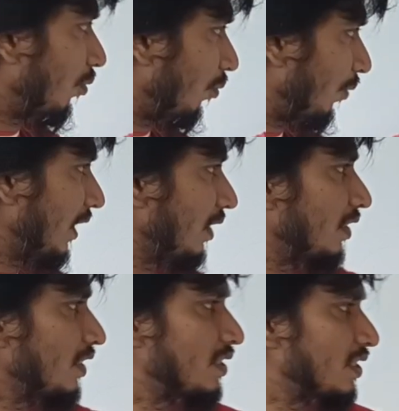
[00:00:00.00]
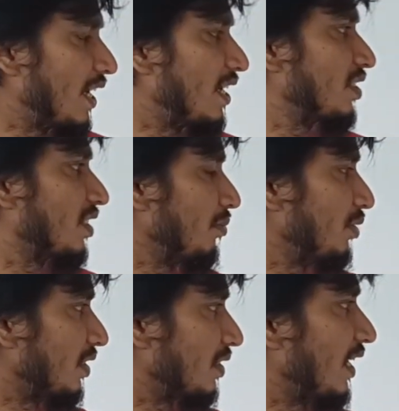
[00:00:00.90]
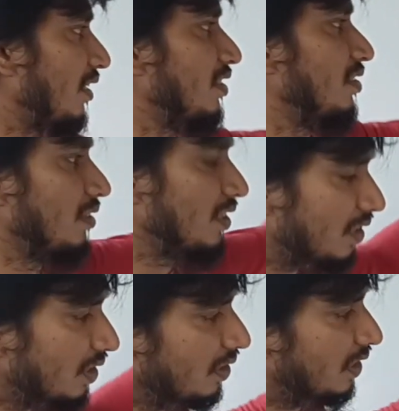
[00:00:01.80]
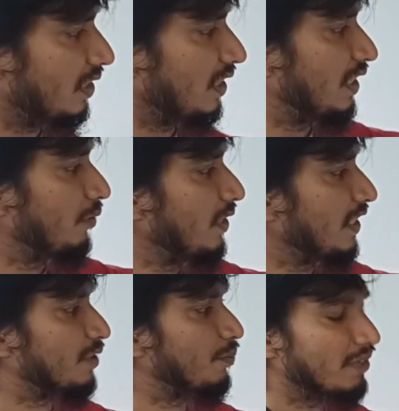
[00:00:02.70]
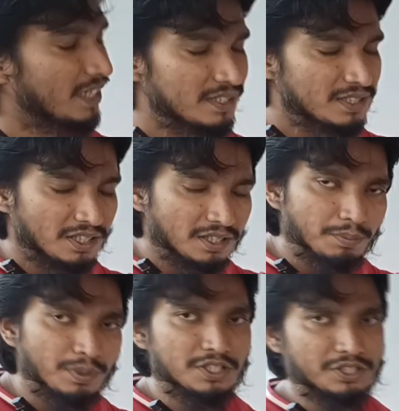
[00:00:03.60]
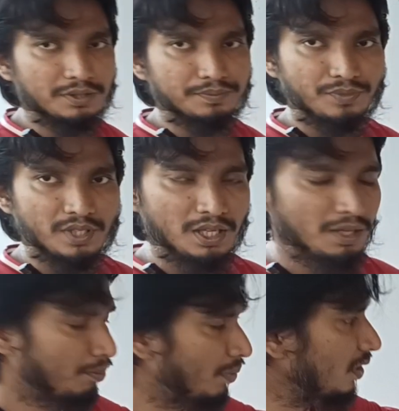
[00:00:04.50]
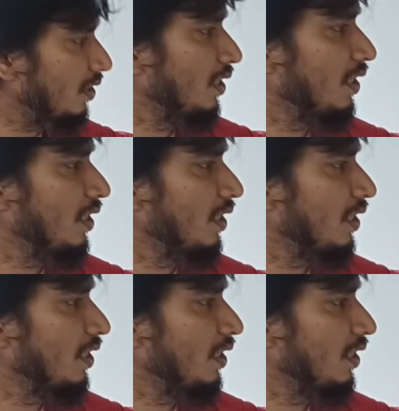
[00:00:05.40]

when this charge comes inside this region, then it will experience a repulsion. But